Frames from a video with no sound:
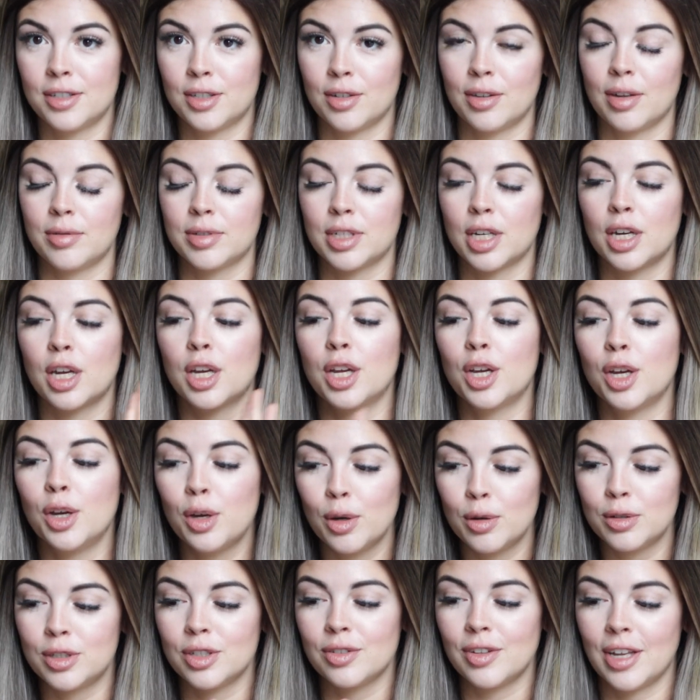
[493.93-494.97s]
So that was a
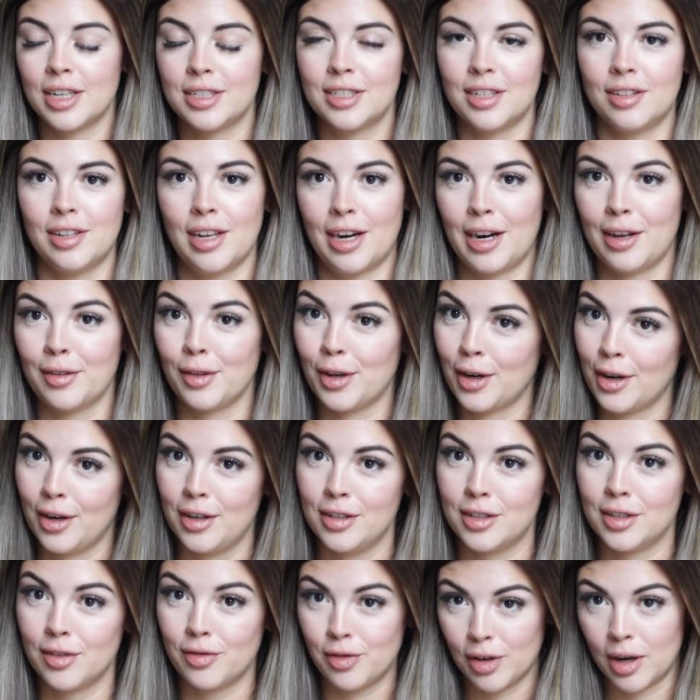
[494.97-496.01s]
huge lesson that I
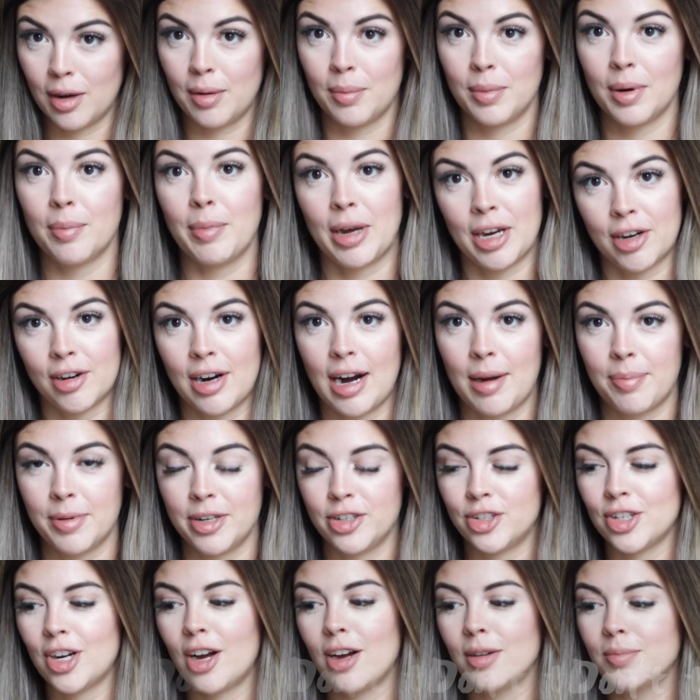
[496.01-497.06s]
learned from my
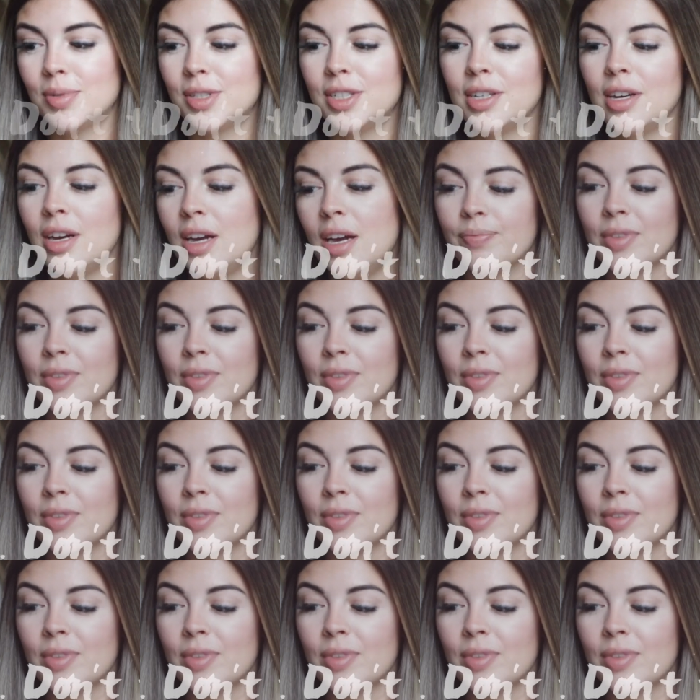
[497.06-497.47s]
crappy jobs.